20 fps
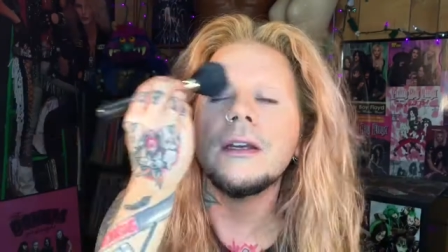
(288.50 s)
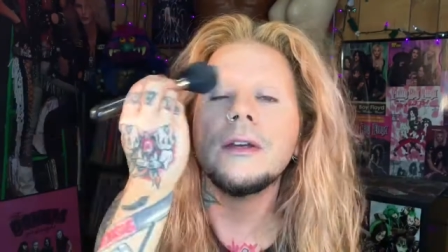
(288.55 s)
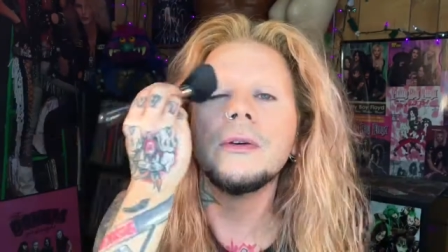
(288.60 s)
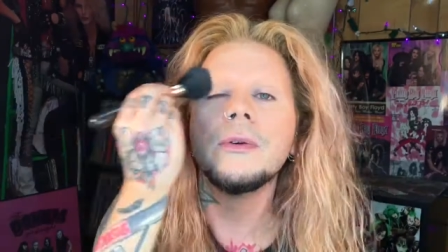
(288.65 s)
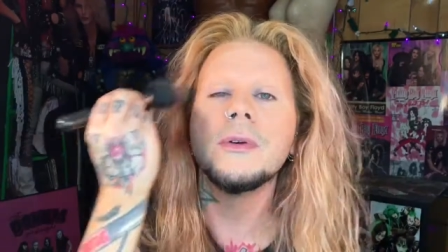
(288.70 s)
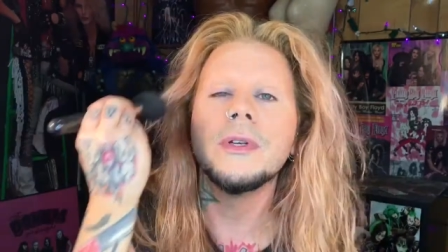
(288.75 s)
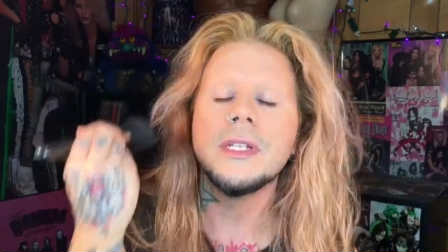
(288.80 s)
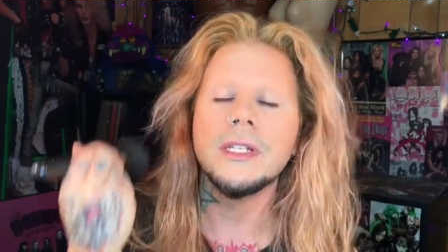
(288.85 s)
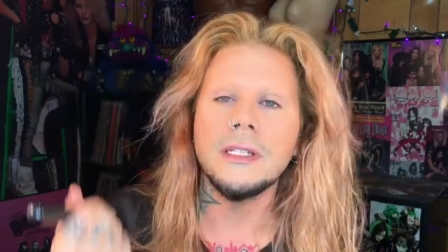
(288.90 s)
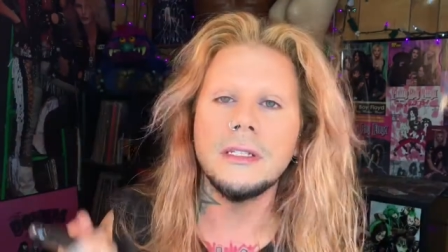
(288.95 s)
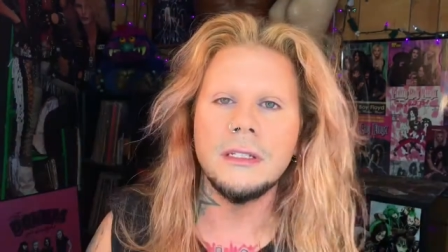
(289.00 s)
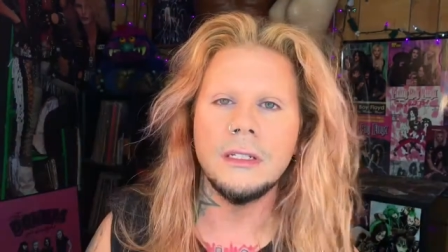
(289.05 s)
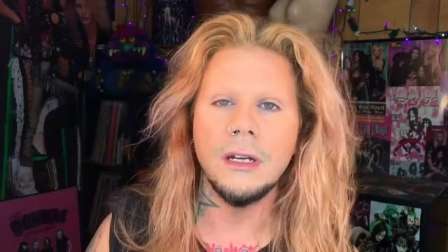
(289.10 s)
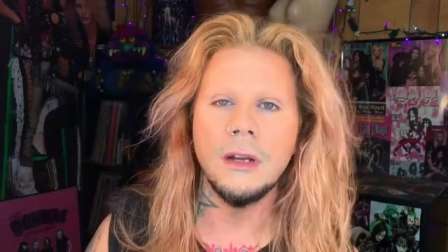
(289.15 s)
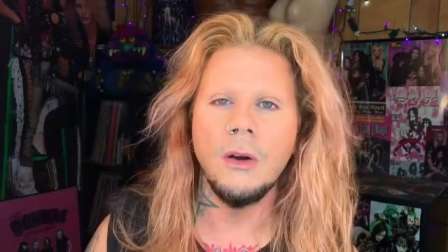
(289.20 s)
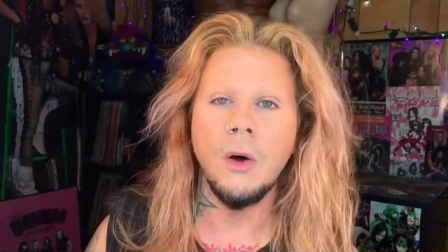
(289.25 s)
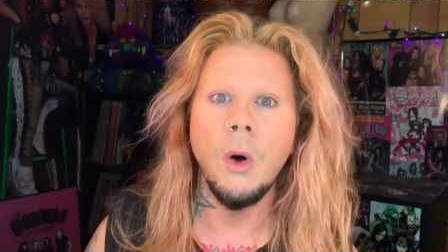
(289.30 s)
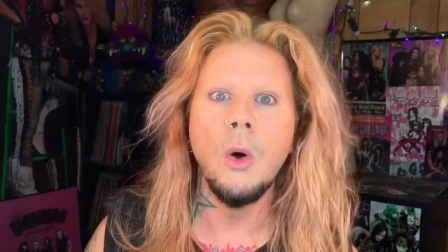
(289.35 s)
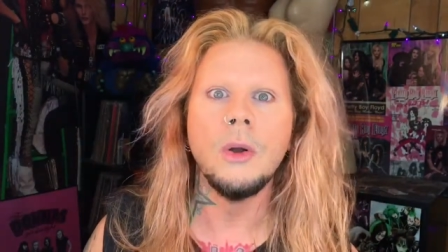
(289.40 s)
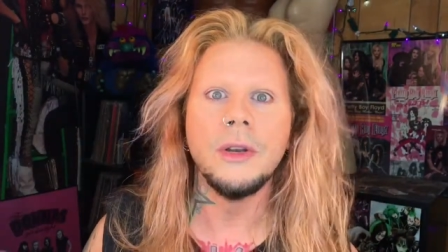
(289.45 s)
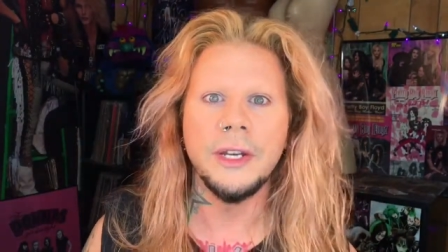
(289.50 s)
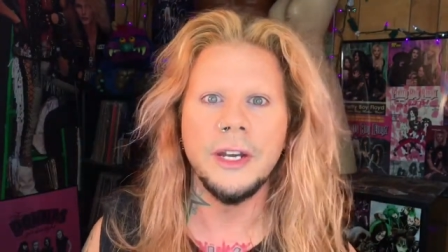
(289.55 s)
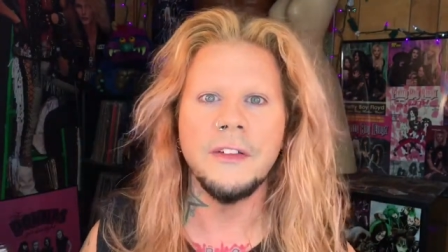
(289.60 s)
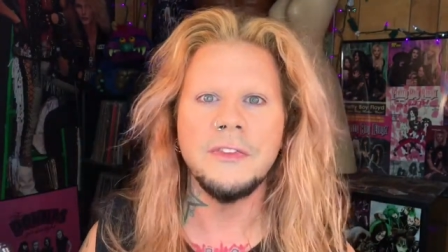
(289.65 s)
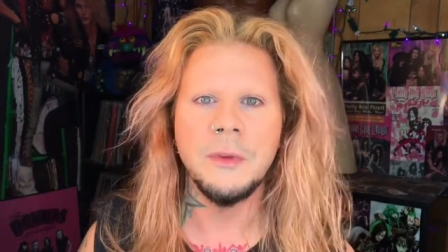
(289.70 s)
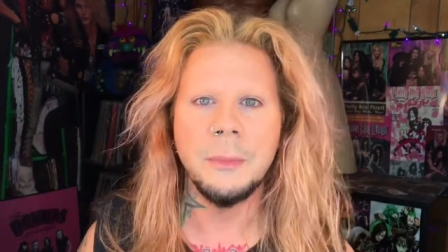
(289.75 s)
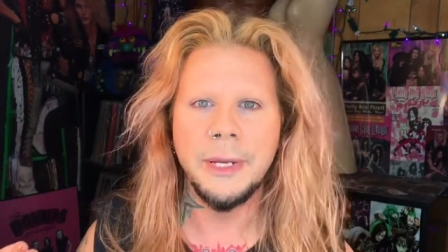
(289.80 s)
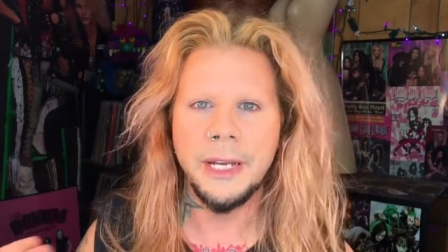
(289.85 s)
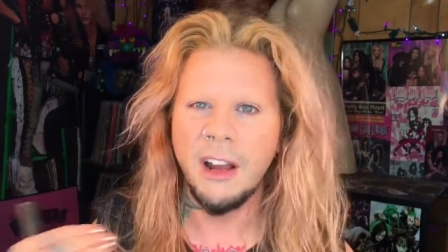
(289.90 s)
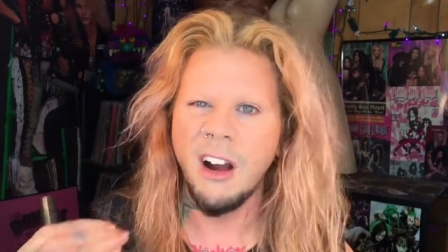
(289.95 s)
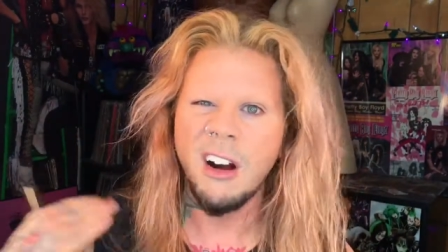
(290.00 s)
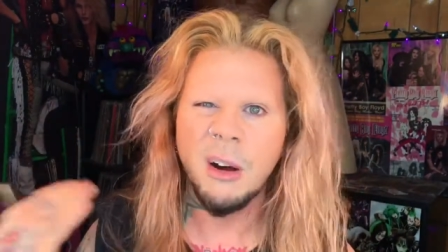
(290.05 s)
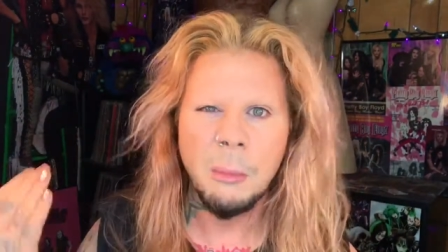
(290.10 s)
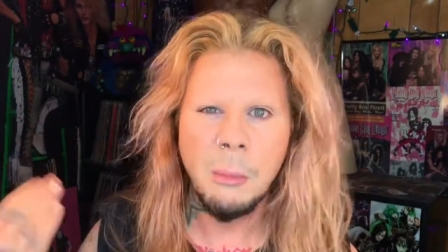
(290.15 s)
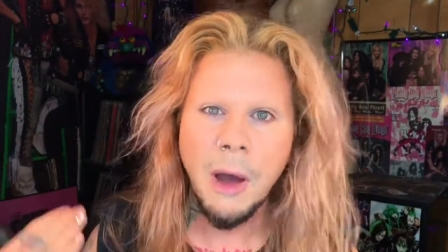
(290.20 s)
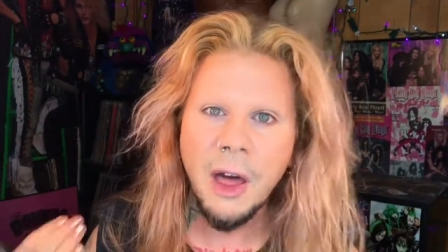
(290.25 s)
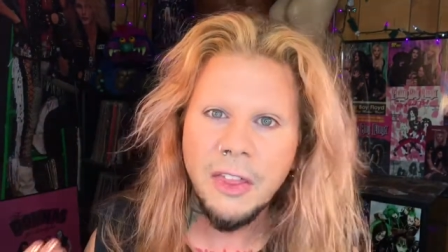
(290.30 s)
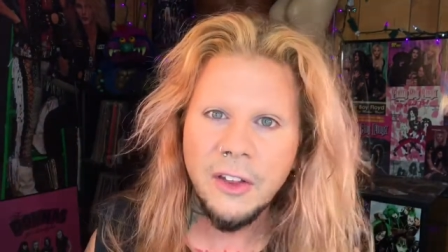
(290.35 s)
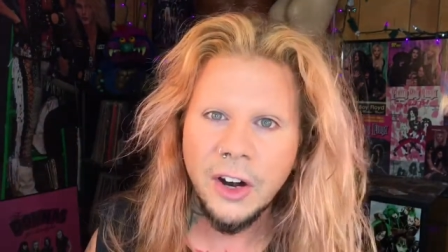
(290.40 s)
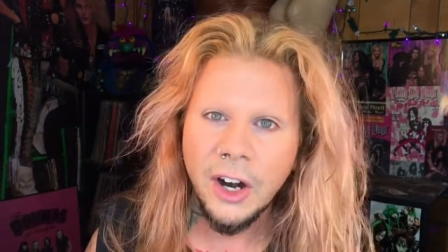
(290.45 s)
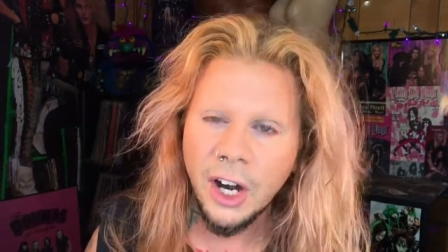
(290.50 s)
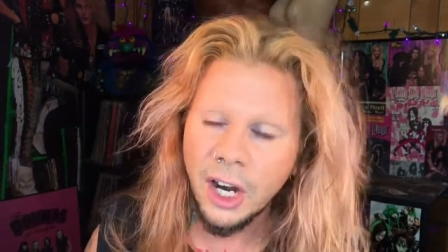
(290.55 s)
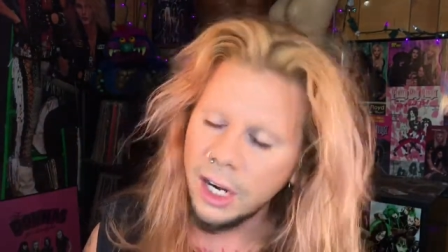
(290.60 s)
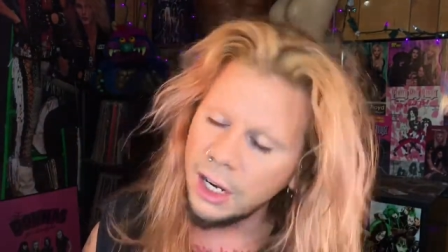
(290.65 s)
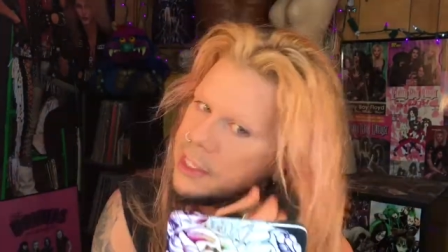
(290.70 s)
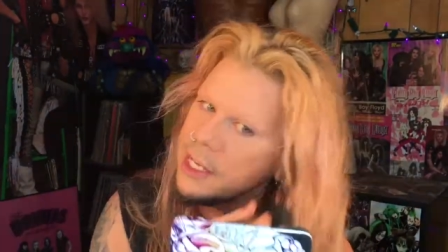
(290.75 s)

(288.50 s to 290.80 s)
who is, you know, old enough to be our mother,